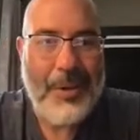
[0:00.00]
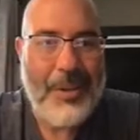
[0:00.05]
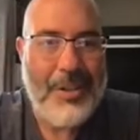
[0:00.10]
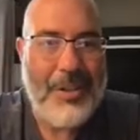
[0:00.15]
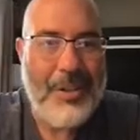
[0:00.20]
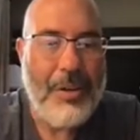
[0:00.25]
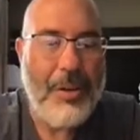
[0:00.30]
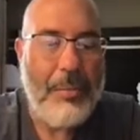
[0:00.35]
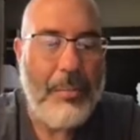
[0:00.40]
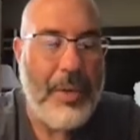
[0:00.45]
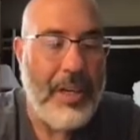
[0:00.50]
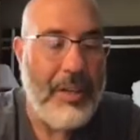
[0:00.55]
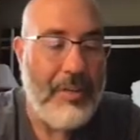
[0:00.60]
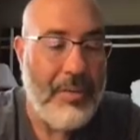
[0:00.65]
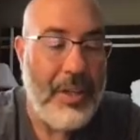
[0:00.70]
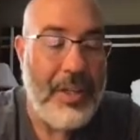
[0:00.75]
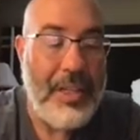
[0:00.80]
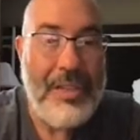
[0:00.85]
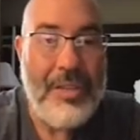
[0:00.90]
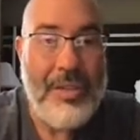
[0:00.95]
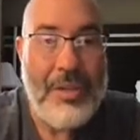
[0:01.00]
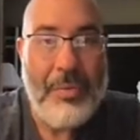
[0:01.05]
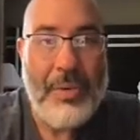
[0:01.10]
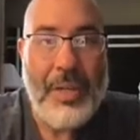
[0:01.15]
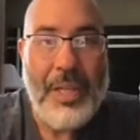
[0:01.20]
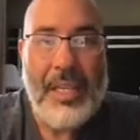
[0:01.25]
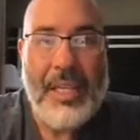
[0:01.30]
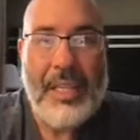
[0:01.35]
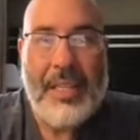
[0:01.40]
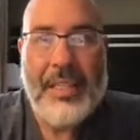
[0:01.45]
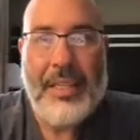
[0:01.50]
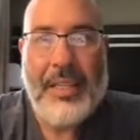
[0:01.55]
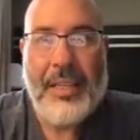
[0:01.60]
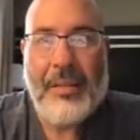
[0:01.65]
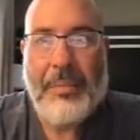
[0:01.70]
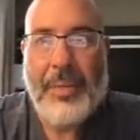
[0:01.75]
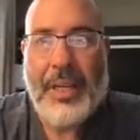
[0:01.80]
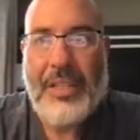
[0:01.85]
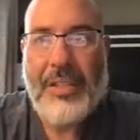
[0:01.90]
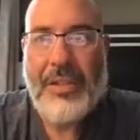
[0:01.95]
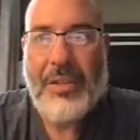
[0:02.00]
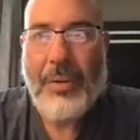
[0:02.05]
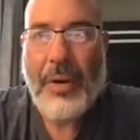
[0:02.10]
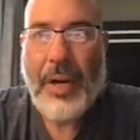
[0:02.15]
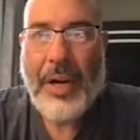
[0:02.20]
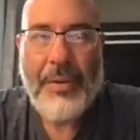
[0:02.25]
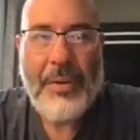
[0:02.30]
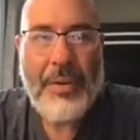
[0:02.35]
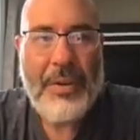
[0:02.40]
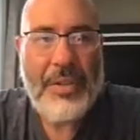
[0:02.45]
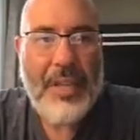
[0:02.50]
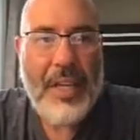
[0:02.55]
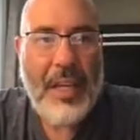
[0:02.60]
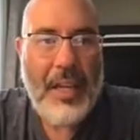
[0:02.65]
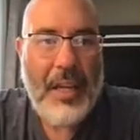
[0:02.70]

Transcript: So, but if we need to, we can extend it by 2 hours